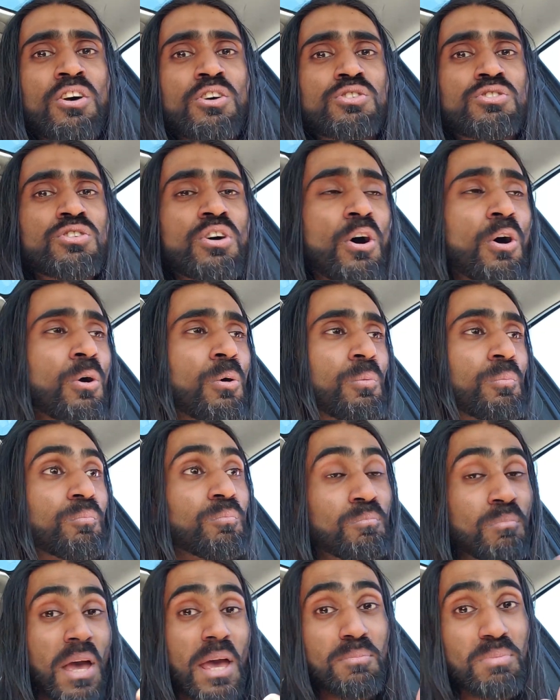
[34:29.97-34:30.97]
So
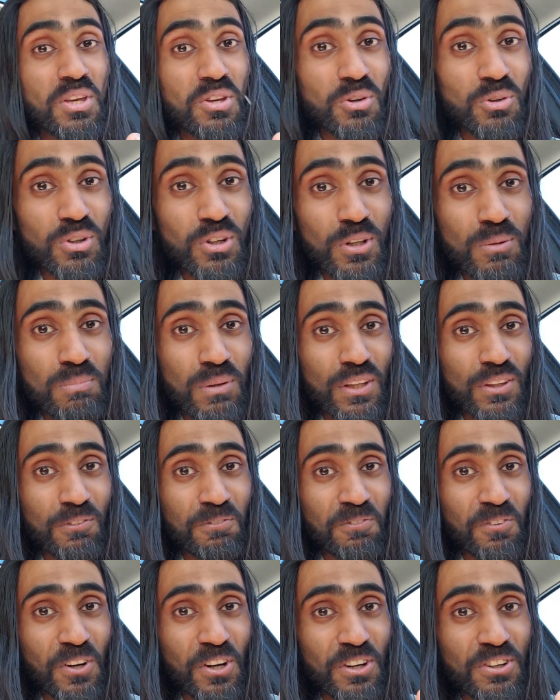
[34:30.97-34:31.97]
maybe you could be the
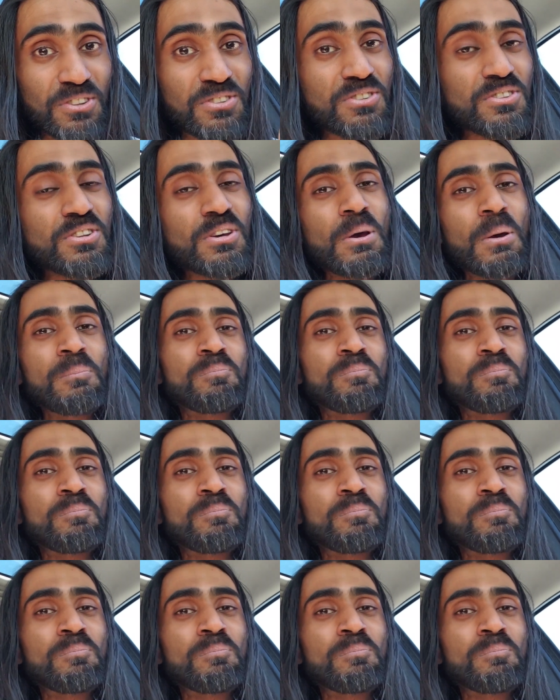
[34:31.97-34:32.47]
first.